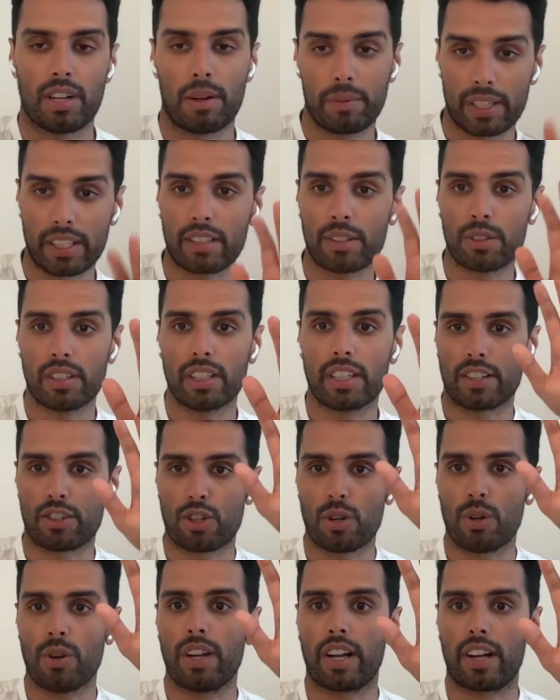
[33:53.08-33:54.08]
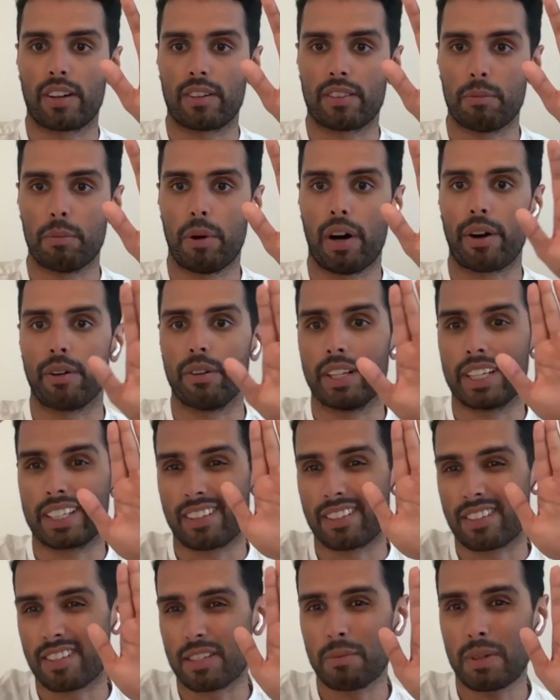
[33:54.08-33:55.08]
I'm like literally showing the model, like,
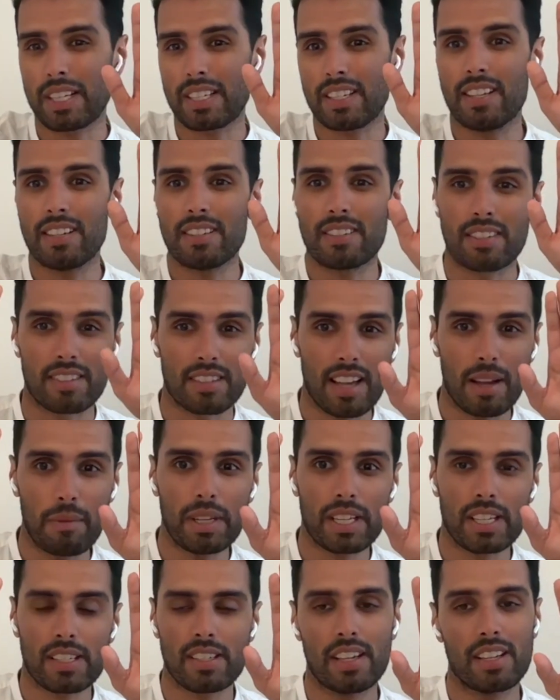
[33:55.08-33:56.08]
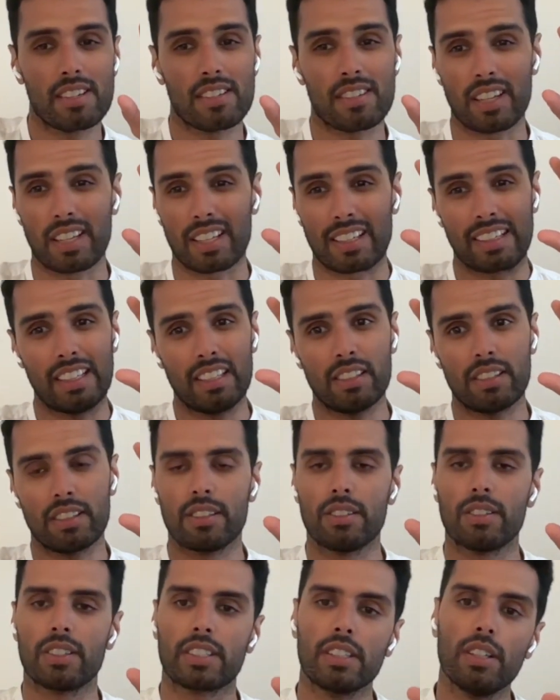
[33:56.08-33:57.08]
does this make sense? Does that make sense? Like, I don't,
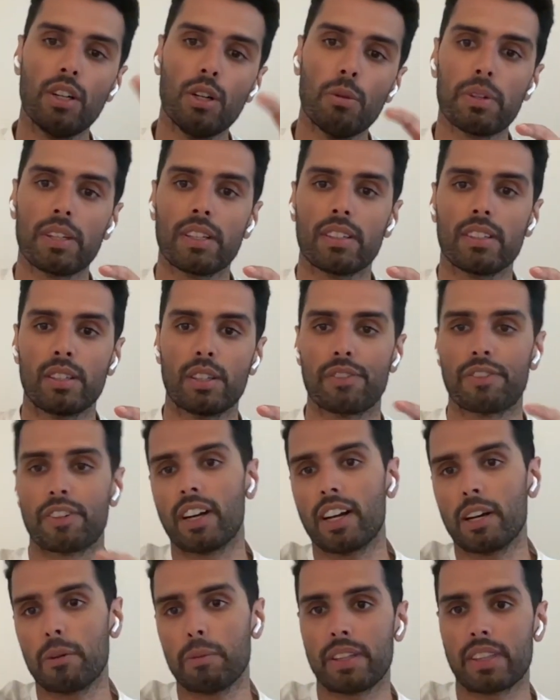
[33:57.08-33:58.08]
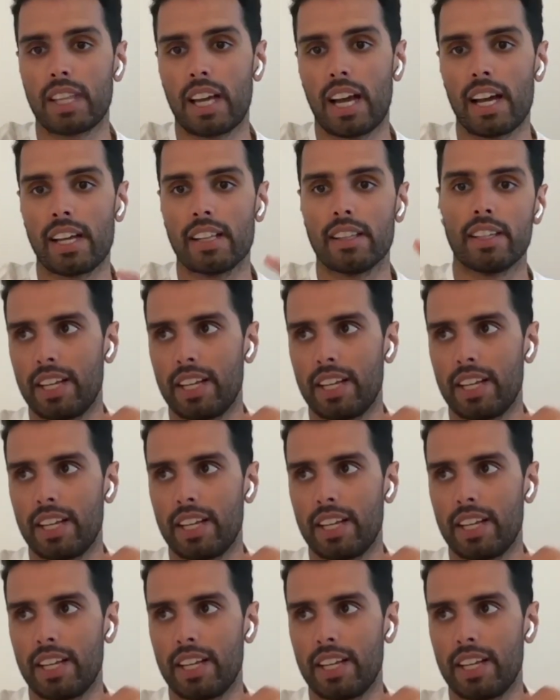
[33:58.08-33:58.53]
they're like, no, but you forgot about that.